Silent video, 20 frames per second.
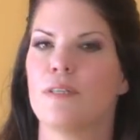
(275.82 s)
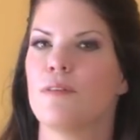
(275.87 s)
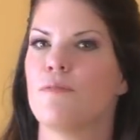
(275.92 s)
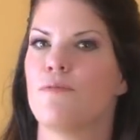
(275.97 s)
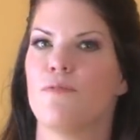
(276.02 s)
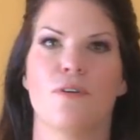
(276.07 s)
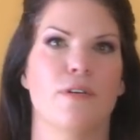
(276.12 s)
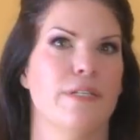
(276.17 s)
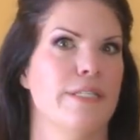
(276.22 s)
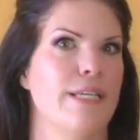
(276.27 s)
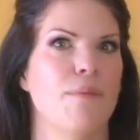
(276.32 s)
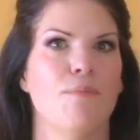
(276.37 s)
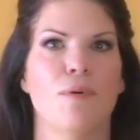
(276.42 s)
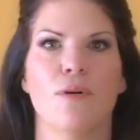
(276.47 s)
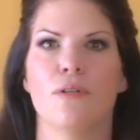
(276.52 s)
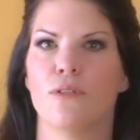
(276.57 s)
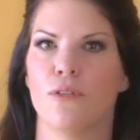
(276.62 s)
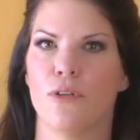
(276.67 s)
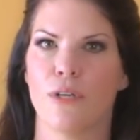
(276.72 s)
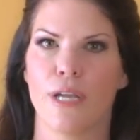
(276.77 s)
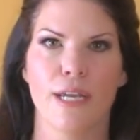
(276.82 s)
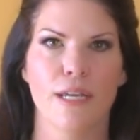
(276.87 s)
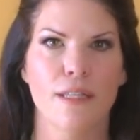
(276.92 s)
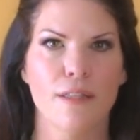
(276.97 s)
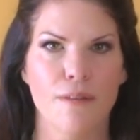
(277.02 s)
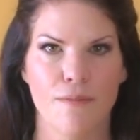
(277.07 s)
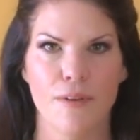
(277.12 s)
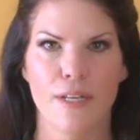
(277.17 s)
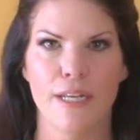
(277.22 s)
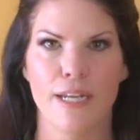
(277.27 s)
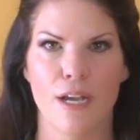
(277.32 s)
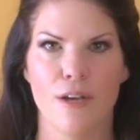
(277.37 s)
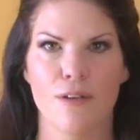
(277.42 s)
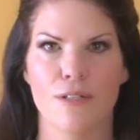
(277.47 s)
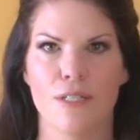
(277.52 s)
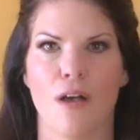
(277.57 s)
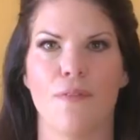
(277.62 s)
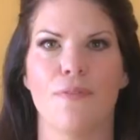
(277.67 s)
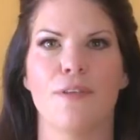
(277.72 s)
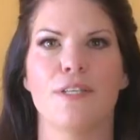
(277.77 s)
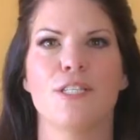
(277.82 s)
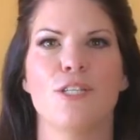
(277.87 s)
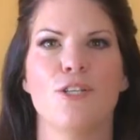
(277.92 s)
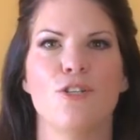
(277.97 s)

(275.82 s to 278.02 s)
for example, looking at the videos on this